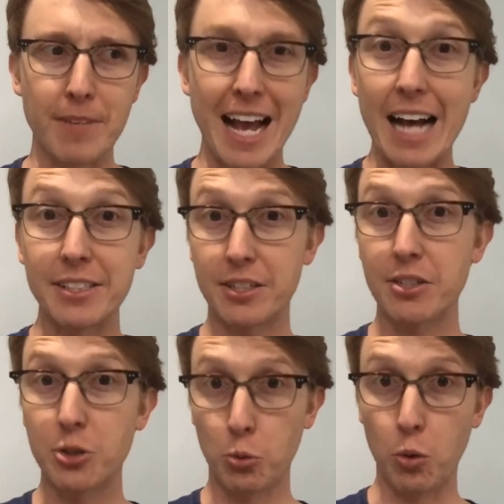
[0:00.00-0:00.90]

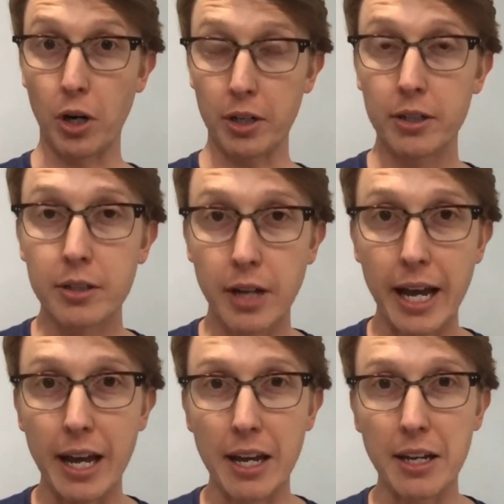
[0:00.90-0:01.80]
asked to work.
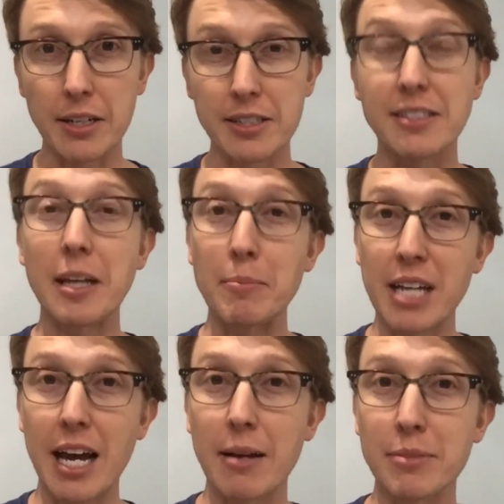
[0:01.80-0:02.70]
And
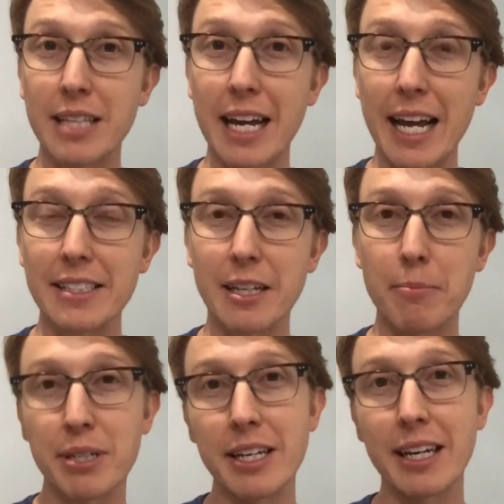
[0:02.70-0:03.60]
sometimes that ends
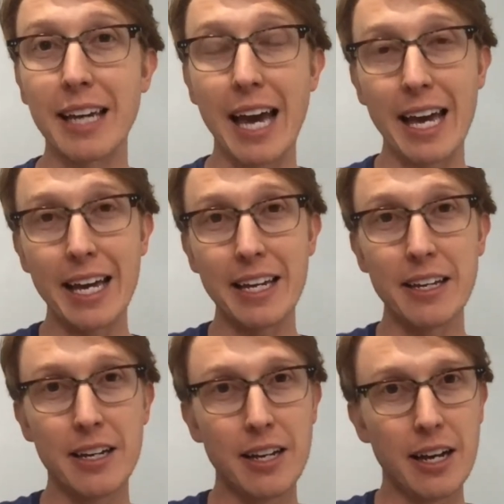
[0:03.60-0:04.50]
up being
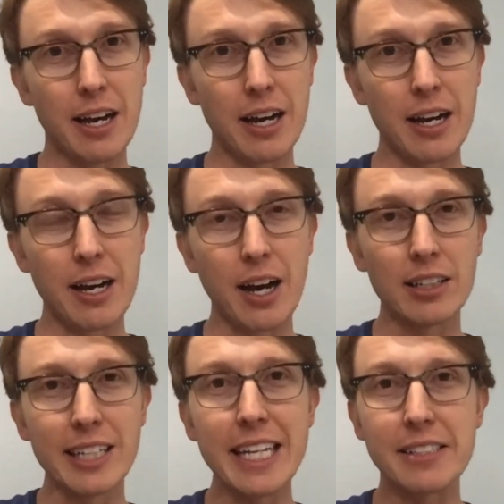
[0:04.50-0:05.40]
a
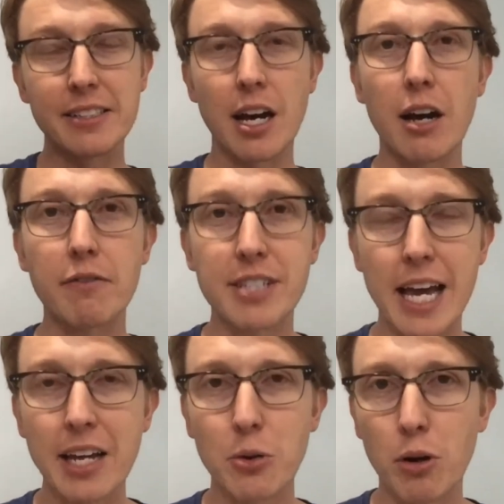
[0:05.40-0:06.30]
list of
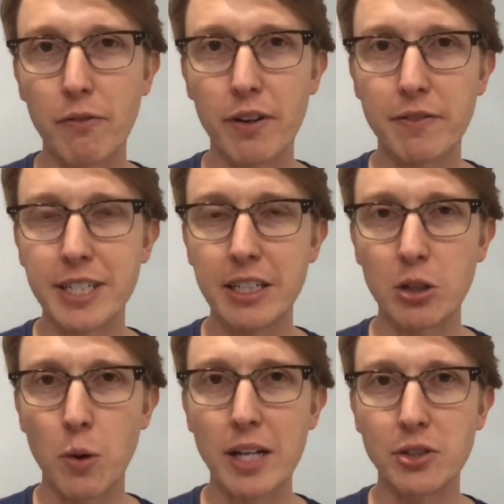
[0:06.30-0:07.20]
10 or 15
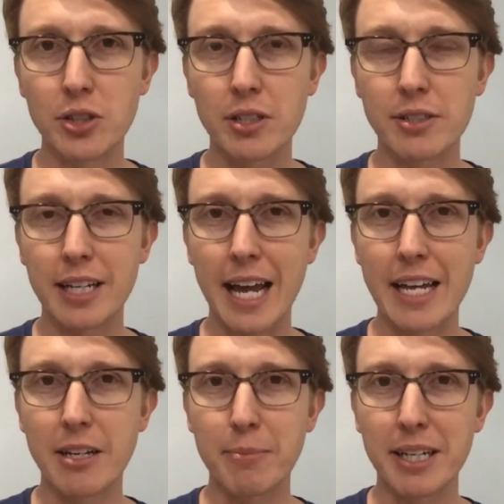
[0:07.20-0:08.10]
questions that
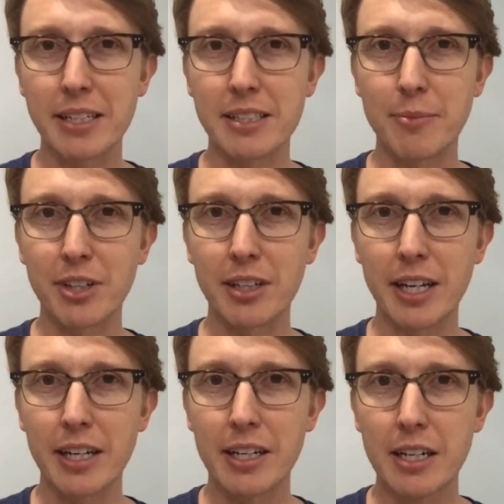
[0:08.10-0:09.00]
end up being something like,